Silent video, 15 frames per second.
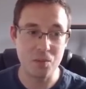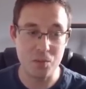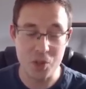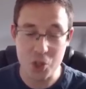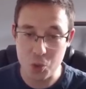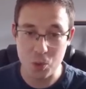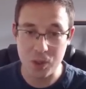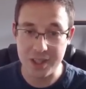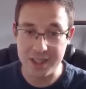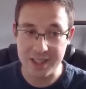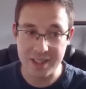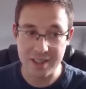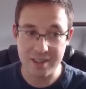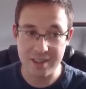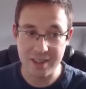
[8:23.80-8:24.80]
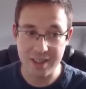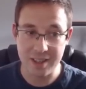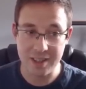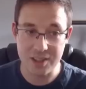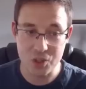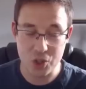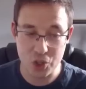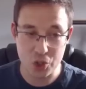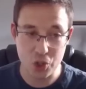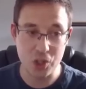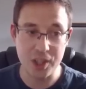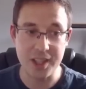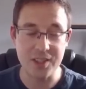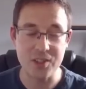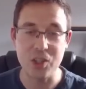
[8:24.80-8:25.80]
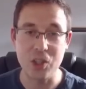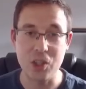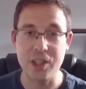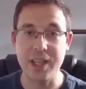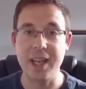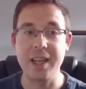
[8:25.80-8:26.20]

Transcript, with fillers: visually stunning to look